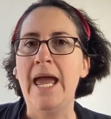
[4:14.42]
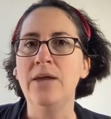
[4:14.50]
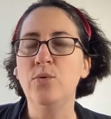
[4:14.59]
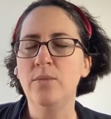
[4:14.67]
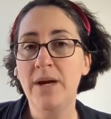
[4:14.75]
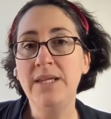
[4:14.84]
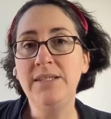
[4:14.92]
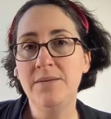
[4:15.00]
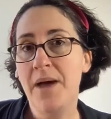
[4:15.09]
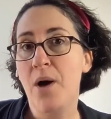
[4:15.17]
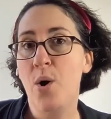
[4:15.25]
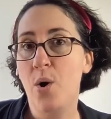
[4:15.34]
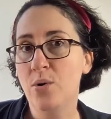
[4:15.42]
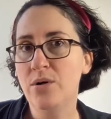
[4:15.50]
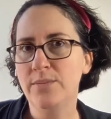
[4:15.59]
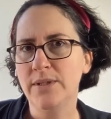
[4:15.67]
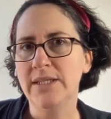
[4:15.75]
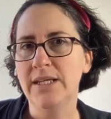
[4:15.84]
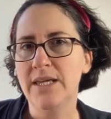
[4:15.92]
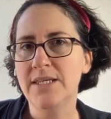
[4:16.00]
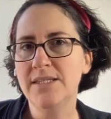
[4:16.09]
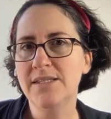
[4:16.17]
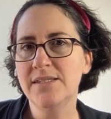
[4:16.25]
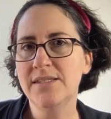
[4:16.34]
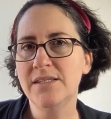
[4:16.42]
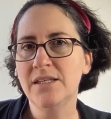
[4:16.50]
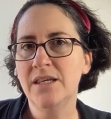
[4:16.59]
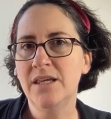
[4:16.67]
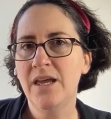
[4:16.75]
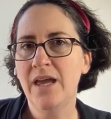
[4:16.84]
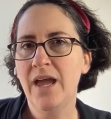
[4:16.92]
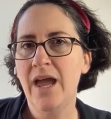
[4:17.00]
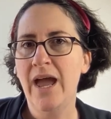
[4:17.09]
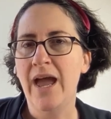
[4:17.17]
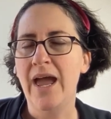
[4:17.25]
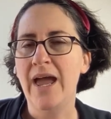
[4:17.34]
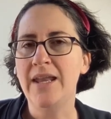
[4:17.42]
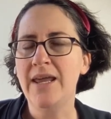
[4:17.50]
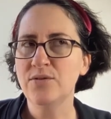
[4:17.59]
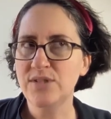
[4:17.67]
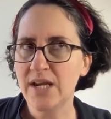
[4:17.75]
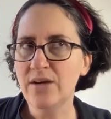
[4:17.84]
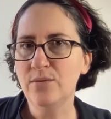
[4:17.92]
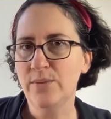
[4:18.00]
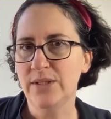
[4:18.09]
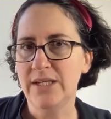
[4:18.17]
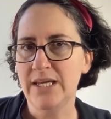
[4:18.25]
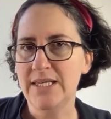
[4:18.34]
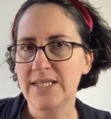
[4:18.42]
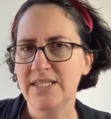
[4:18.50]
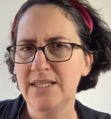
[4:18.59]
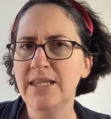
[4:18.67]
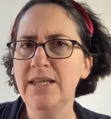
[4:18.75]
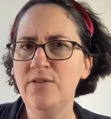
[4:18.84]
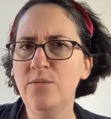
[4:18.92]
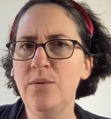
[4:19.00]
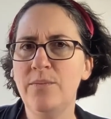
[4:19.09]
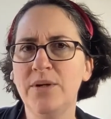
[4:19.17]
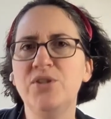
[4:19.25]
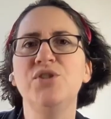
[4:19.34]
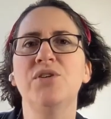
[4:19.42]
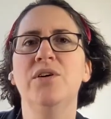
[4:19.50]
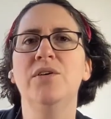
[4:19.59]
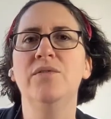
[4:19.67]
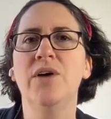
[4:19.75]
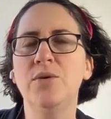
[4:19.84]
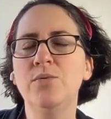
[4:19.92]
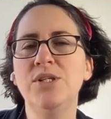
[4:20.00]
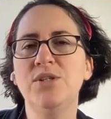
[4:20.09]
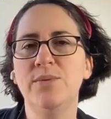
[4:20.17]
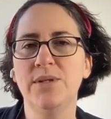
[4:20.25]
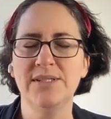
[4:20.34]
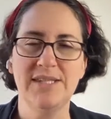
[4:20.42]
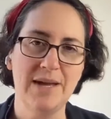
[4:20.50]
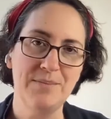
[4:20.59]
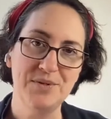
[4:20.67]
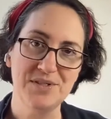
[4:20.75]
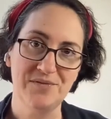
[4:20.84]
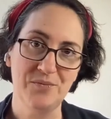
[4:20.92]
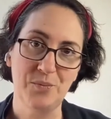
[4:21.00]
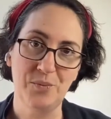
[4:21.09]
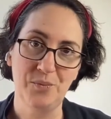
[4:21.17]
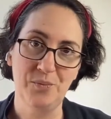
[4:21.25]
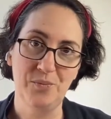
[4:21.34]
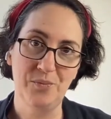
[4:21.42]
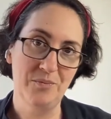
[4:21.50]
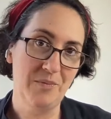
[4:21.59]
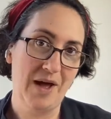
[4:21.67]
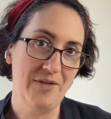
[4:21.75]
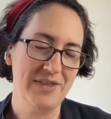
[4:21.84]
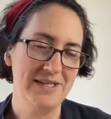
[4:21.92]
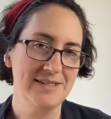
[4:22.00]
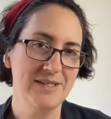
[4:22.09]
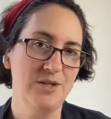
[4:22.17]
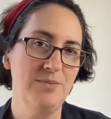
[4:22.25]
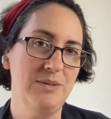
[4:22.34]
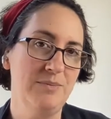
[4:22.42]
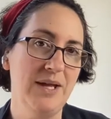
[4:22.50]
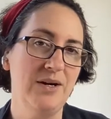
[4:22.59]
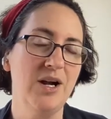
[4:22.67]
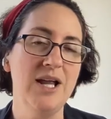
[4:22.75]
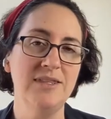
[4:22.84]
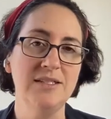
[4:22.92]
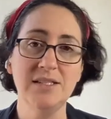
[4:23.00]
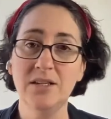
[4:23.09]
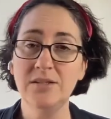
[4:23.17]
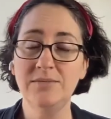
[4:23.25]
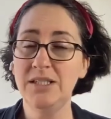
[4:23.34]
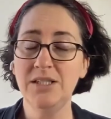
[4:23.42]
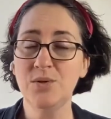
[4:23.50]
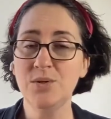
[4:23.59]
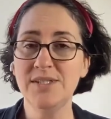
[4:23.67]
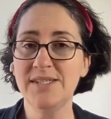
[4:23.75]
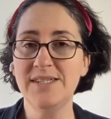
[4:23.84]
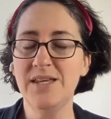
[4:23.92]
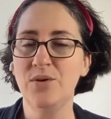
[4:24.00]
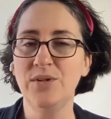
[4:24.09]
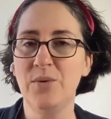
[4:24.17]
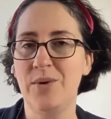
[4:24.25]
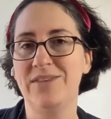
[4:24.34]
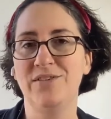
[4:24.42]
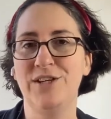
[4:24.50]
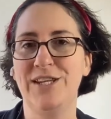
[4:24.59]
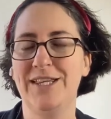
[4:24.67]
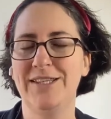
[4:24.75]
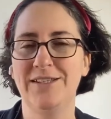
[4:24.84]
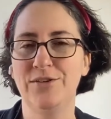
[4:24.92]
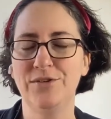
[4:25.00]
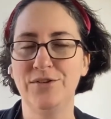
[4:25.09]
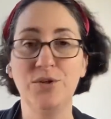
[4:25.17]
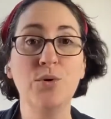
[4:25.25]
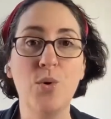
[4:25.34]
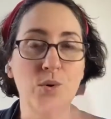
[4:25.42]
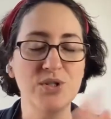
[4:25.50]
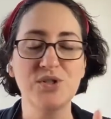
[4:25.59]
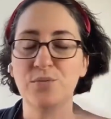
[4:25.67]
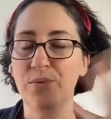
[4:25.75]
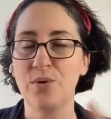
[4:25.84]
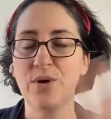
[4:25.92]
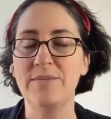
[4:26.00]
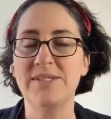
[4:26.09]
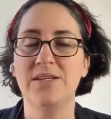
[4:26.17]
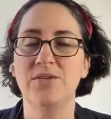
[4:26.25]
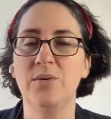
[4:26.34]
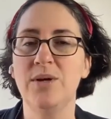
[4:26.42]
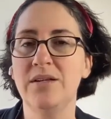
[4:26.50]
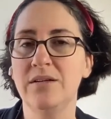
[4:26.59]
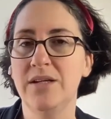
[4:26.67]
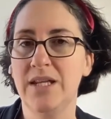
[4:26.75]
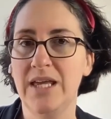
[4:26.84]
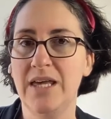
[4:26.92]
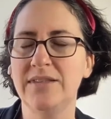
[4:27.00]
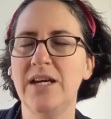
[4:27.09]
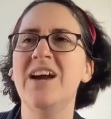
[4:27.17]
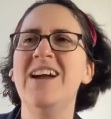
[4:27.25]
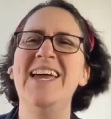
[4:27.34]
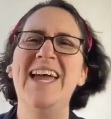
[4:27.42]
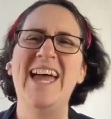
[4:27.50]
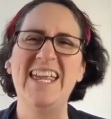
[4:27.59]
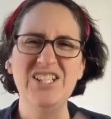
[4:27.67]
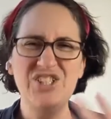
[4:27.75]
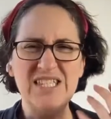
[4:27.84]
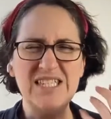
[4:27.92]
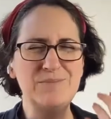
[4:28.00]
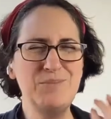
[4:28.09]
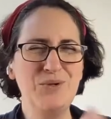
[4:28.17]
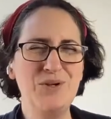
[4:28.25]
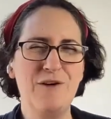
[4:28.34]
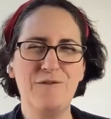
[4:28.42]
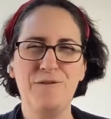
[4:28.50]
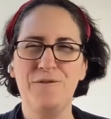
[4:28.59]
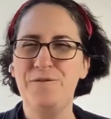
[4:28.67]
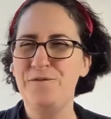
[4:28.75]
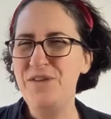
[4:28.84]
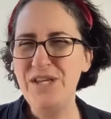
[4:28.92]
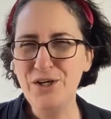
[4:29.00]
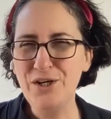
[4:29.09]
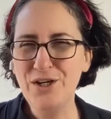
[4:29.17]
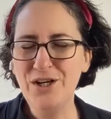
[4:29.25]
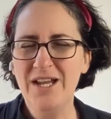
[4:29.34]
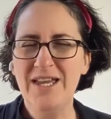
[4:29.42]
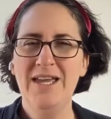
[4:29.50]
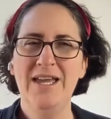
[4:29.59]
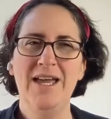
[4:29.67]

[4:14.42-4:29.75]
and remind them how horrible it is and how terrible it is, and then give them a bunch of unreachable examples of how things could be better, and then tell them that yours is the only way they're gonna your course, your program is the only way they're gonna get there. And it's built off of fear,